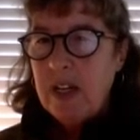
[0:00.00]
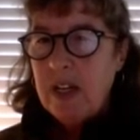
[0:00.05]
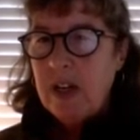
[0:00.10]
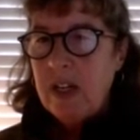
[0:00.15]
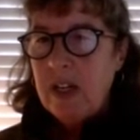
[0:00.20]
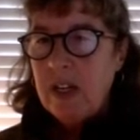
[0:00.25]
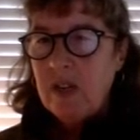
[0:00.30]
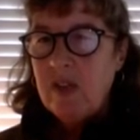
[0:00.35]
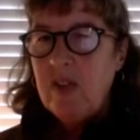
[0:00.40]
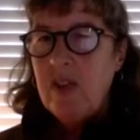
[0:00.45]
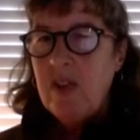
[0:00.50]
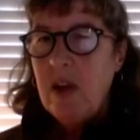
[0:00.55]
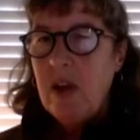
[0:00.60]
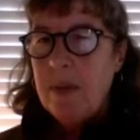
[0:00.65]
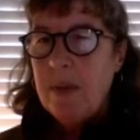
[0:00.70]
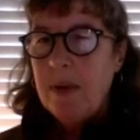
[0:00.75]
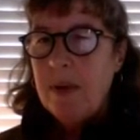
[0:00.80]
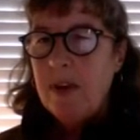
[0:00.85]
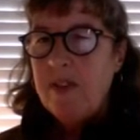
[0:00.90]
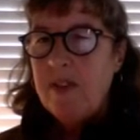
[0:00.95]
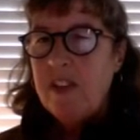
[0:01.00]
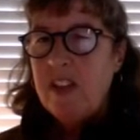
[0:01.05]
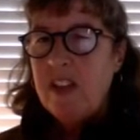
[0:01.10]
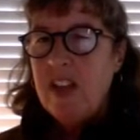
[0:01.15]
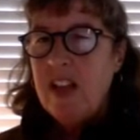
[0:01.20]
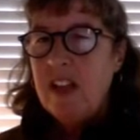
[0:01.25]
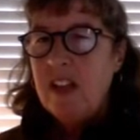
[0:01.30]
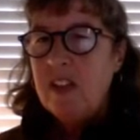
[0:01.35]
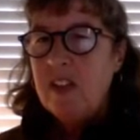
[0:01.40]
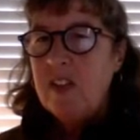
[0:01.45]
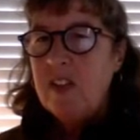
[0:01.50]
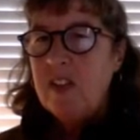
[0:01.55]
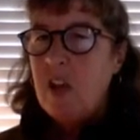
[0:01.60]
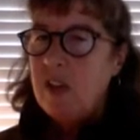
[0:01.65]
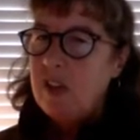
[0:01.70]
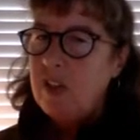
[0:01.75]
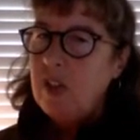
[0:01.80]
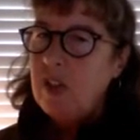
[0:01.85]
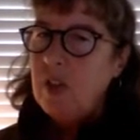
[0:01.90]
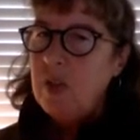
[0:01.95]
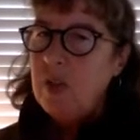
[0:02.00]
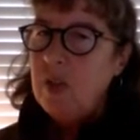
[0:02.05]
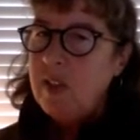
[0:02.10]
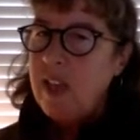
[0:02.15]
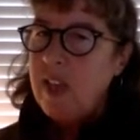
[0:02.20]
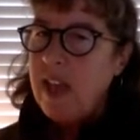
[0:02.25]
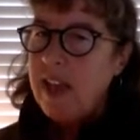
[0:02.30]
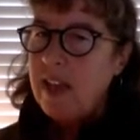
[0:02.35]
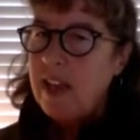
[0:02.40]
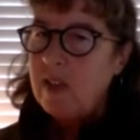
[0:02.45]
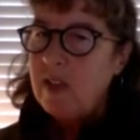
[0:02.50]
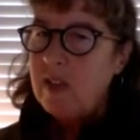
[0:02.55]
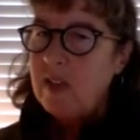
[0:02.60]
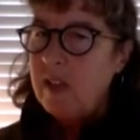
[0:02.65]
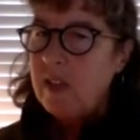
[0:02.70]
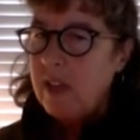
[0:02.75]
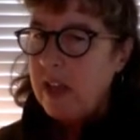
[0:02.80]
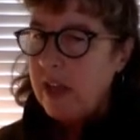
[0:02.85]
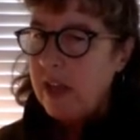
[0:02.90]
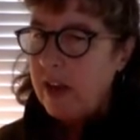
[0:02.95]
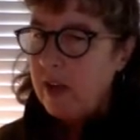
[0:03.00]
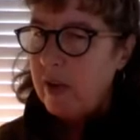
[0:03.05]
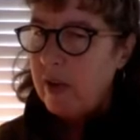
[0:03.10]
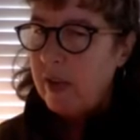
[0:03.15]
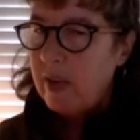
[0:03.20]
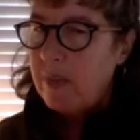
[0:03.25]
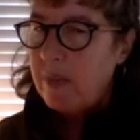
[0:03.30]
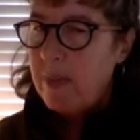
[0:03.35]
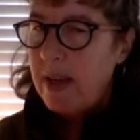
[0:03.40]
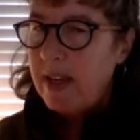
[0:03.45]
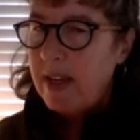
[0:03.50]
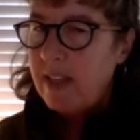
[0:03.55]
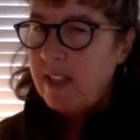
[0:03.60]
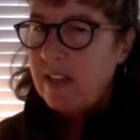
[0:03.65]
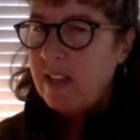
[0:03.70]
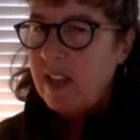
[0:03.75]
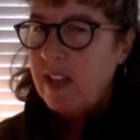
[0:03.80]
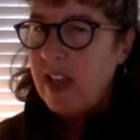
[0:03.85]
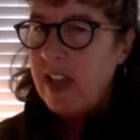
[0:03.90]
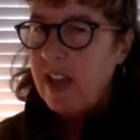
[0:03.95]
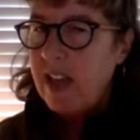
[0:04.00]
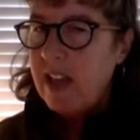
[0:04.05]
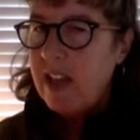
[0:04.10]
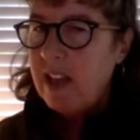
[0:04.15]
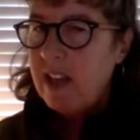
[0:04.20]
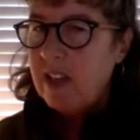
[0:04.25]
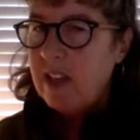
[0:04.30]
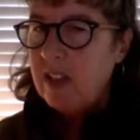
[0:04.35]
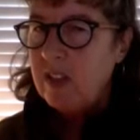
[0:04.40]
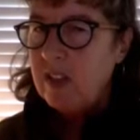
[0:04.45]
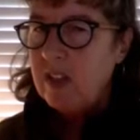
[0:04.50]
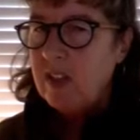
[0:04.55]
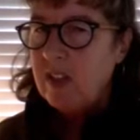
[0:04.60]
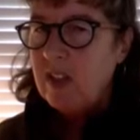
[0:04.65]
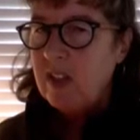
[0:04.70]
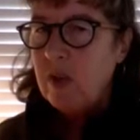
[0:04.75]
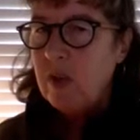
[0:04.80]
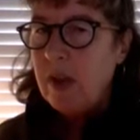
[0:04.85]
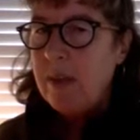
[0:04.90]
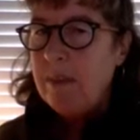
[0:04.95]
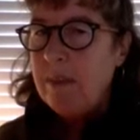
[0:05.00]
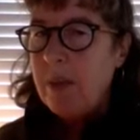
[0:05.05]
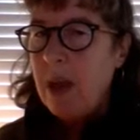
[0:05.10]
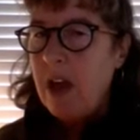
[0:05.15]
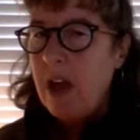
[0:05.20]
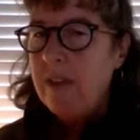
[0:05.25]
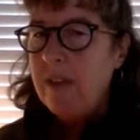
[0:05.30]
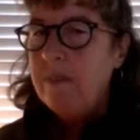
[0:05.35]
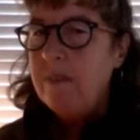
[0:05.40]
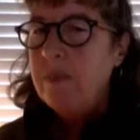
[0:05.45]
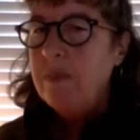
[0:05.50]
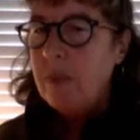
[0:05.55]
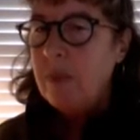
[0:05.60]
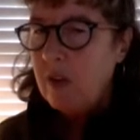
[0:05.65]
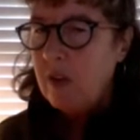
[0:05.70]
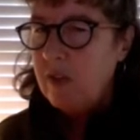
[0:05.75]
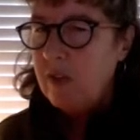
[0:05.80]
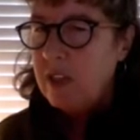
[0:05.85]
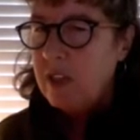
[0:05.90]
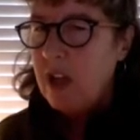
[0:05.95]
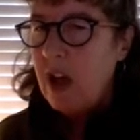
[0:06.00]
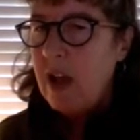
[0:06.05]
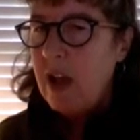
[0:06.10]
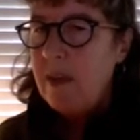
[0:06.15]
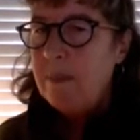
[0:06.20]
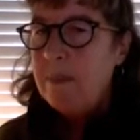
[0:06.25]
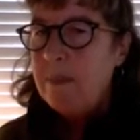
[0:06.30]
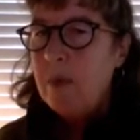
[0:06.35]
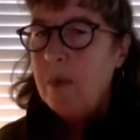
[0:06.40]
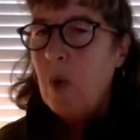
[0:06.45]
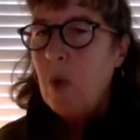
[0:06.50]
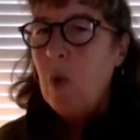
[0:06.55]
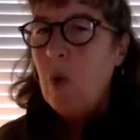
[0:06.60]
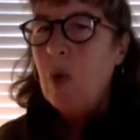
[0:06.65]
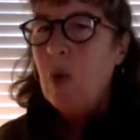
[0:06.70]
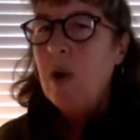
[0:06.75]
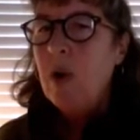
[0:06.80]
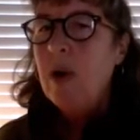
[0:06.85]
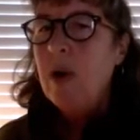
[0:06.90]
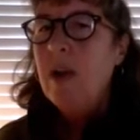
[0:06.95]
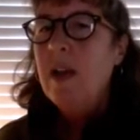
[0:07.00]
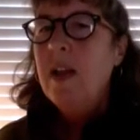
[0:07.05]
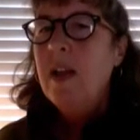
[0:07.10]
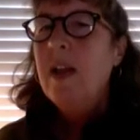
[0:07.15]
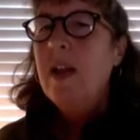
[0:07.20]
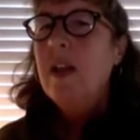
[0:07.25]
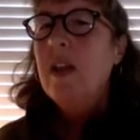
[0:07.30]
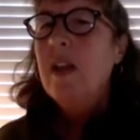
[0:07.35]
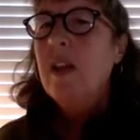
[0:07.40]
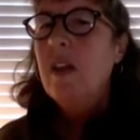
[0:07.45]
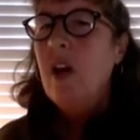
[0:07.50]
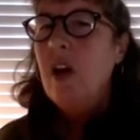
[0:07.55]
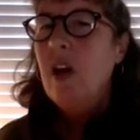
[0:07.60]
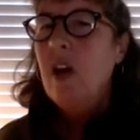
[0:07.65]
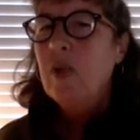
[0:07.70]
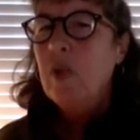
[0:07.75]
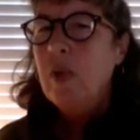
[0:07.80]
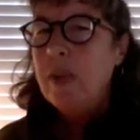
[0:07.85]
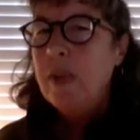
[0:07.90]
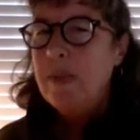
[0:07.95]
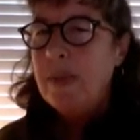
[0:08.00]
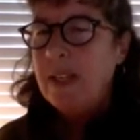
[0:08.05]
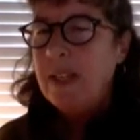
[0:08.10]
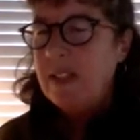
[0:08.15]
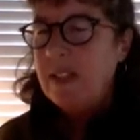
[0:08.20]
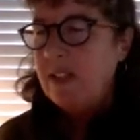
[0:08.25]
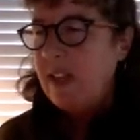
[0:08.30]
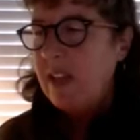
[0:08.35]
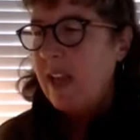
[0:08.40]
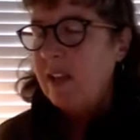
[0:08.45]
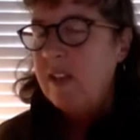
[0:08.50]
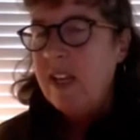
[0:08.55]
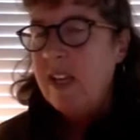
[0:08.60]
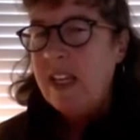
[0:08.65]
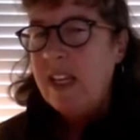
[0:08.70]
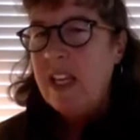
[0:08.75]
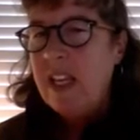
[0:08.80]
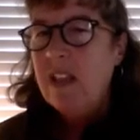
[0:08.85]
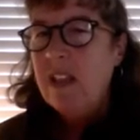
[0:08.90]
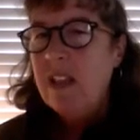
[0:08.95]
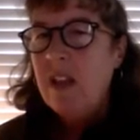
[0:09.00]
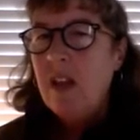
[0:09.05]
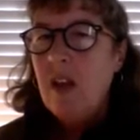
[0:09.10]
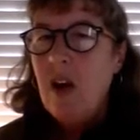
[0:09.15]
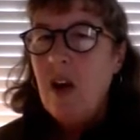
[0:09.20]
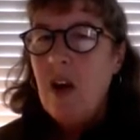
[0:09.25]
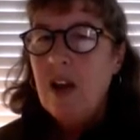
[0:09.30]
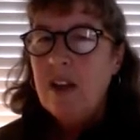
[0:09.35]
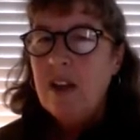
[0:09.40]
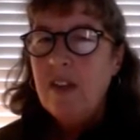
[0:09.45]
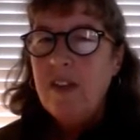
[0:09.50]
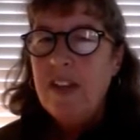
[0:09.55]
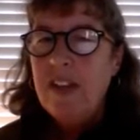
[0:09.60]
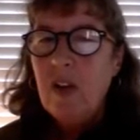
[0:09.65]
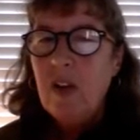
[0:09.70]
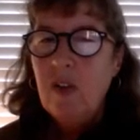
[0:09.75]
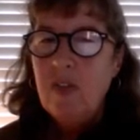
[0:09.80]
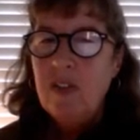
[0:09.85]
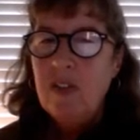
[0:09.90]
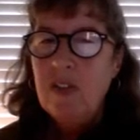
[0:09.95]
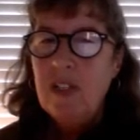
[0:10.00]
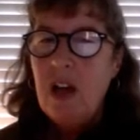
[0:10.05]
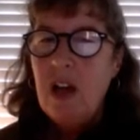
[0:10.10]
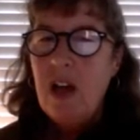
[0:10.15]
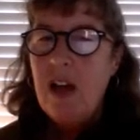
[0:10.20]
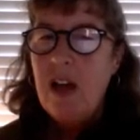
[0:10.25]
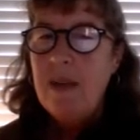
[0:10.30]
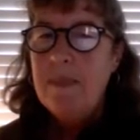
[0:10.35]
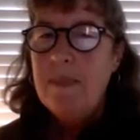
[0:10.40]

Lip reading: Here's number of cells on two scales, the arithmetic scale, just a straight plot over time, or logarithmic scale, taking the log of it over time.